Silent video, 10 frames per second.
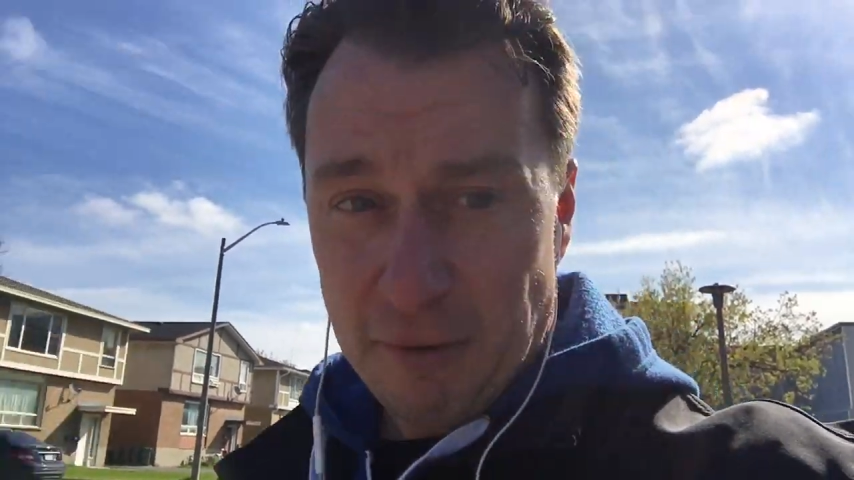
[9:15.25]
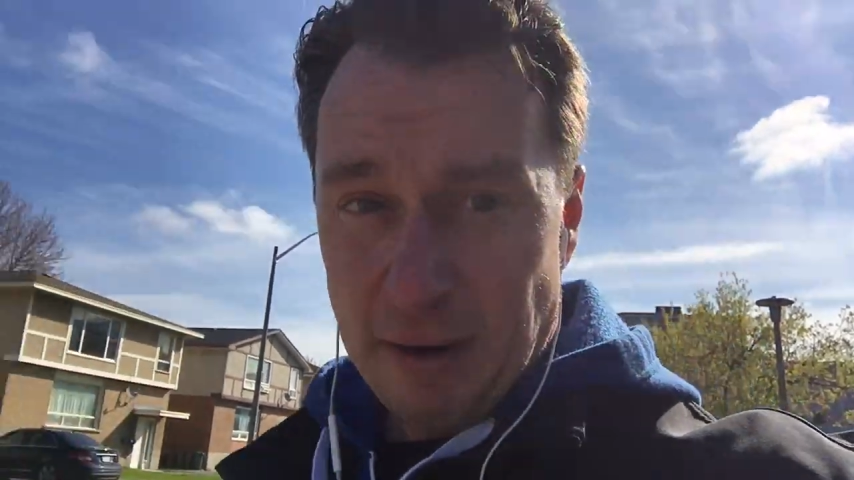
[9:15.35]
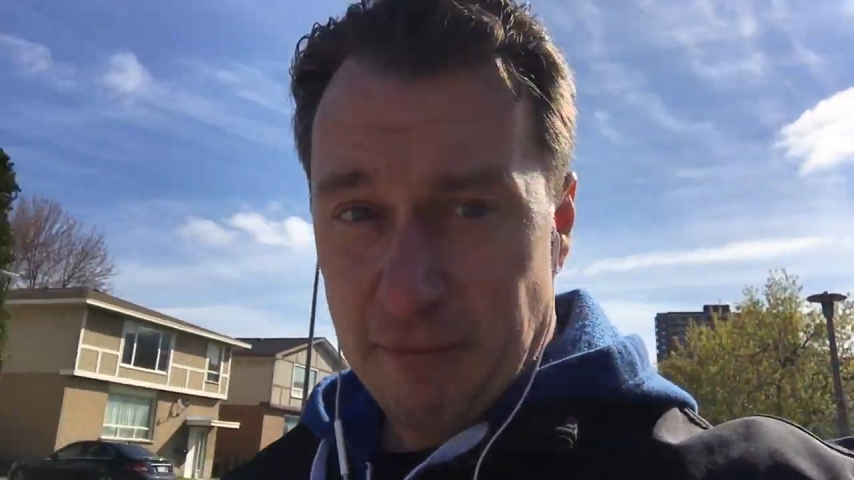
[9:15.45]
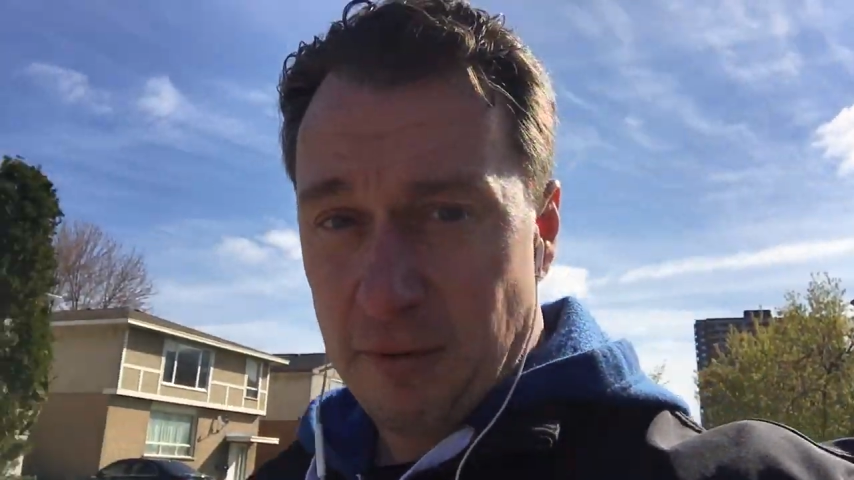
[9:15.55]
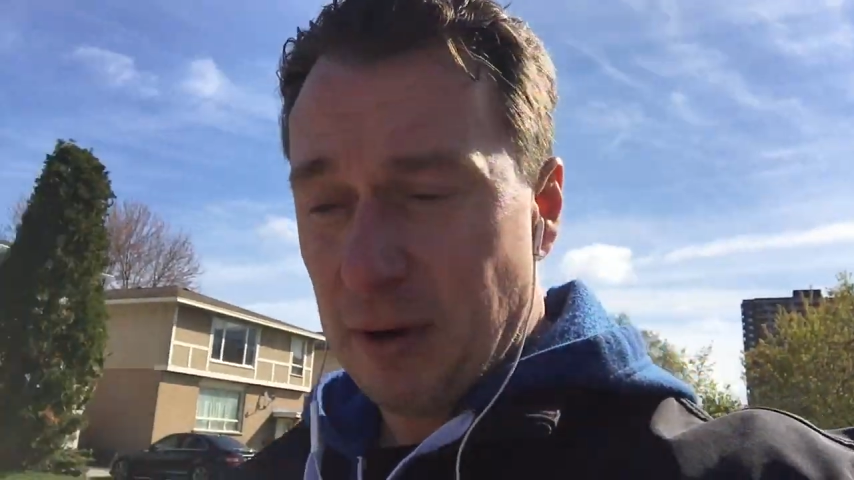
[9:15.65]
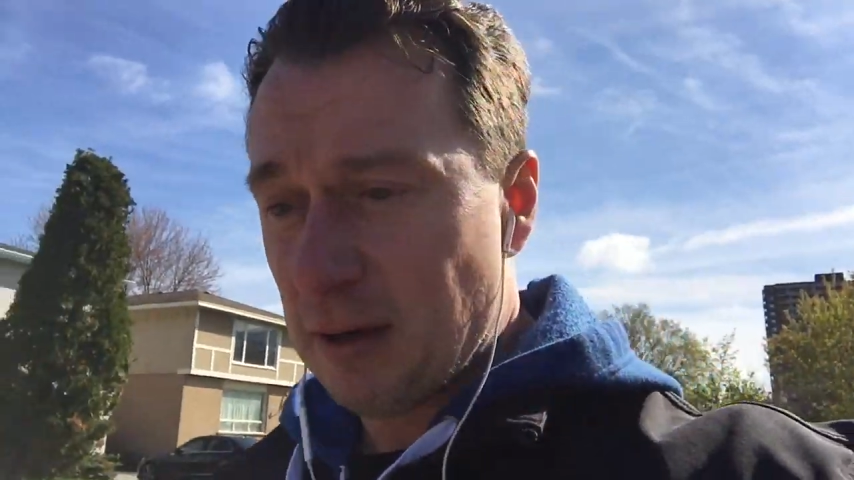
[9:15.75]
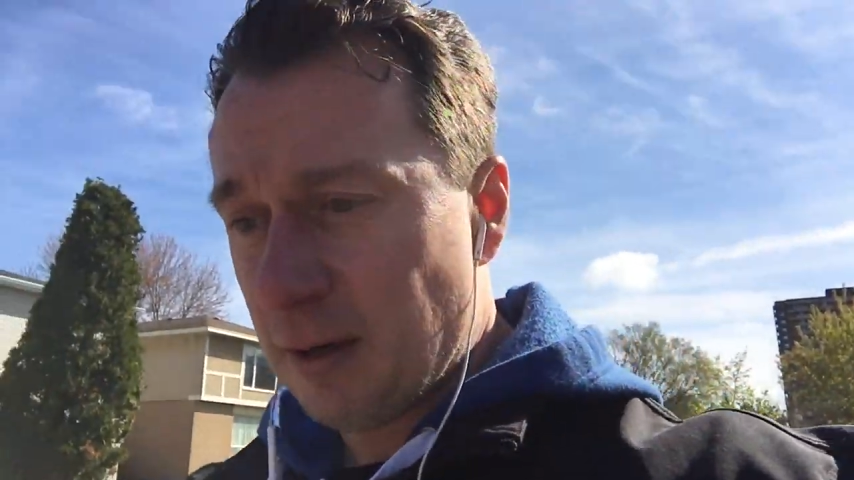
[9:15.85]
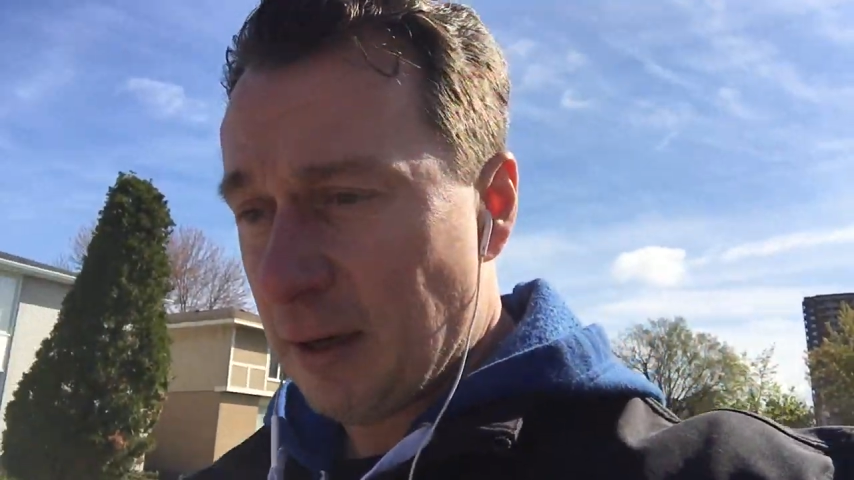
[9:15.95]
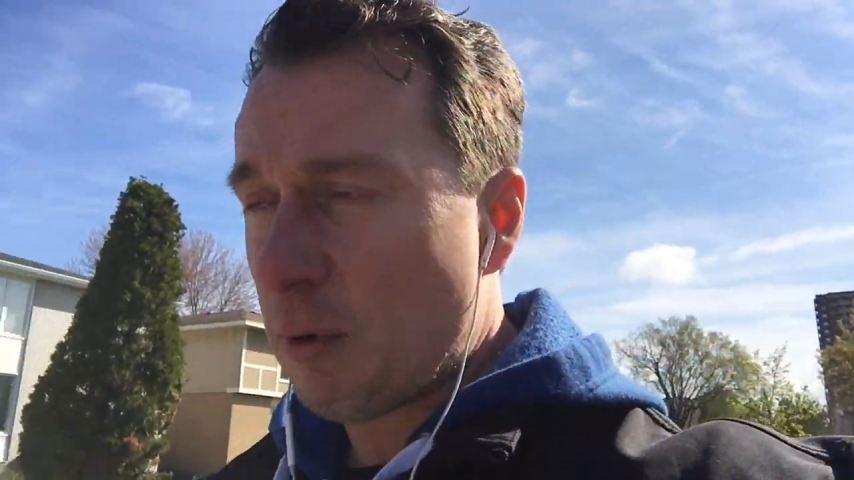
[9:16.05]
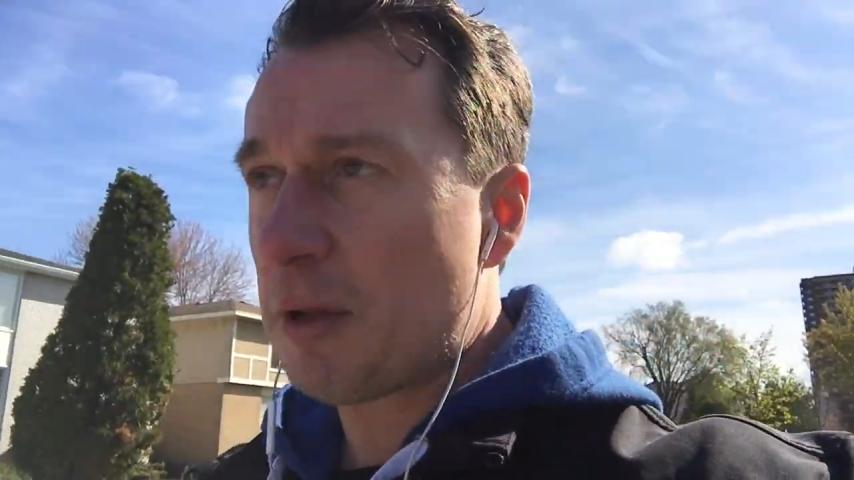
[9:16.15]
for everyone.
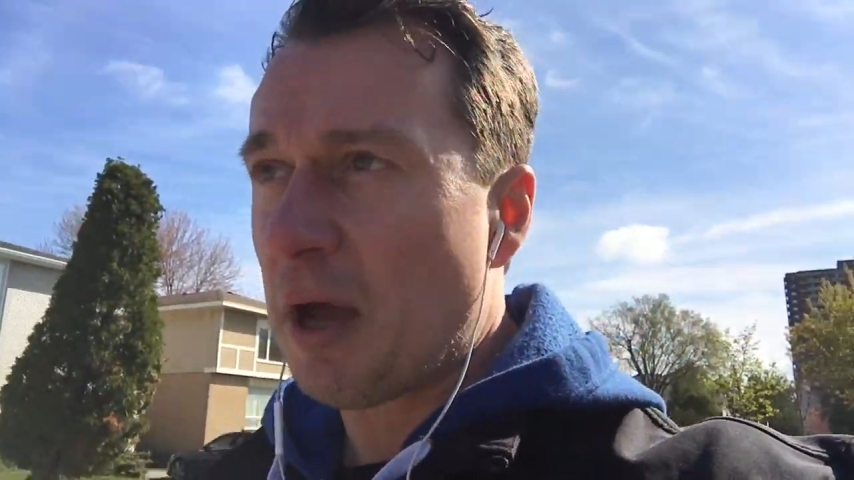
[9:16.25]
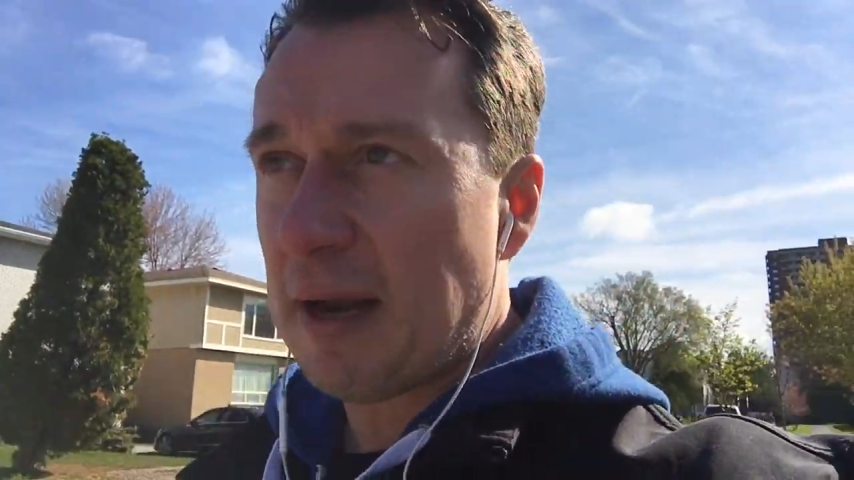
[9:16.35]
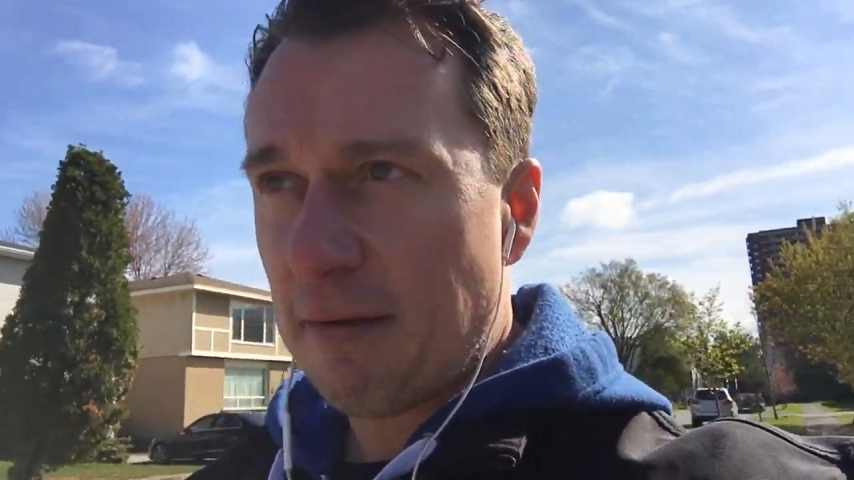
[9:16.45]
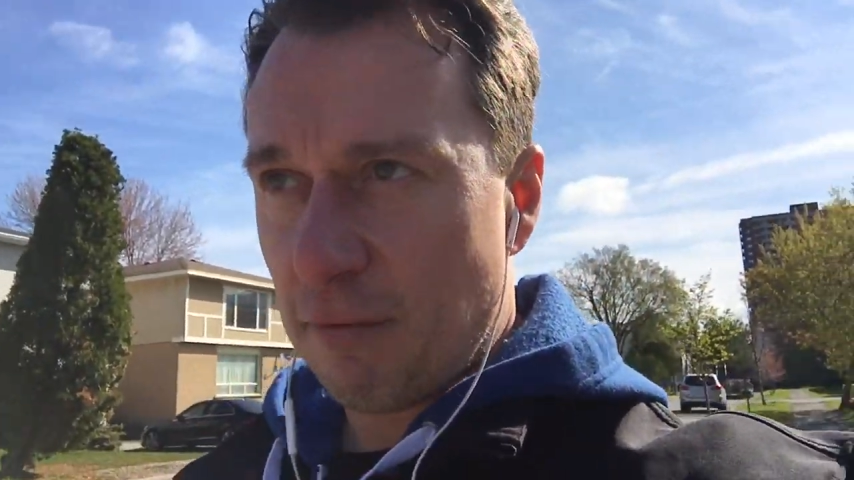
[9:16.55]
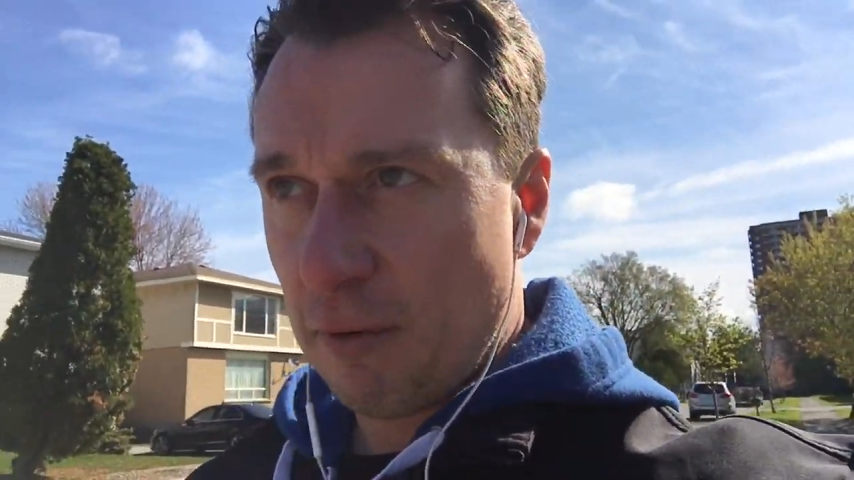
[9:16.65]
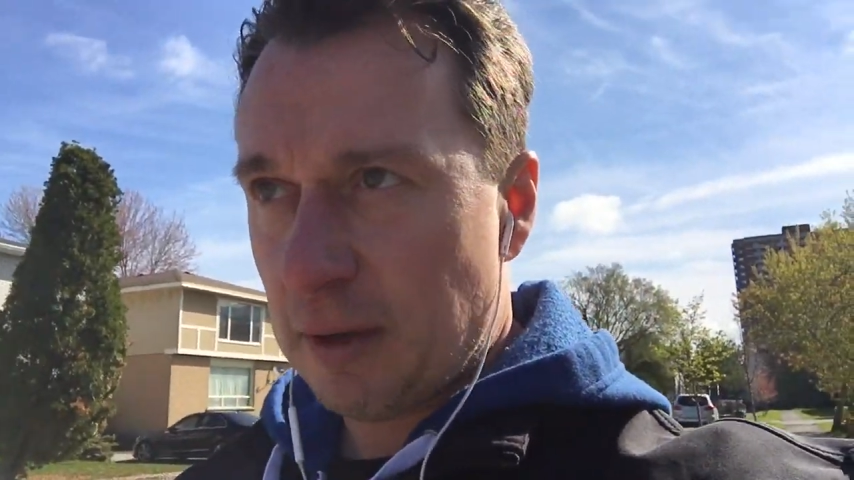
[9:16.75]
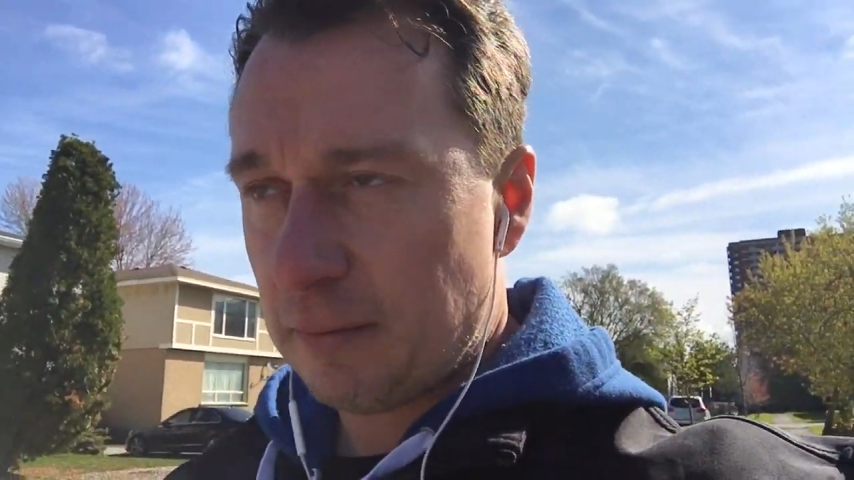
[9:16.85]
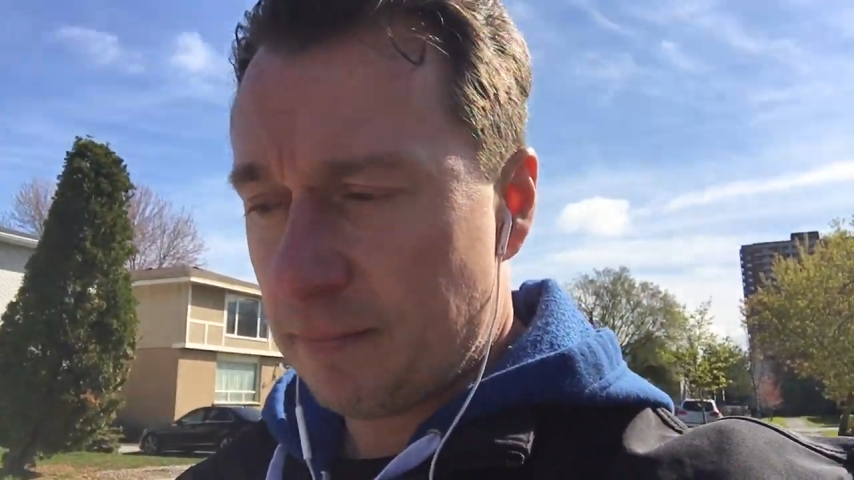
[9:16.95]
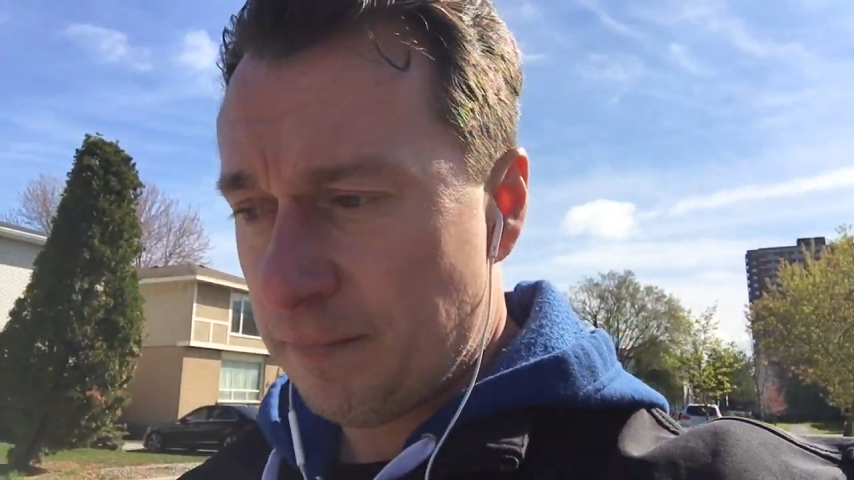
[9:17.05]
Well, not everyone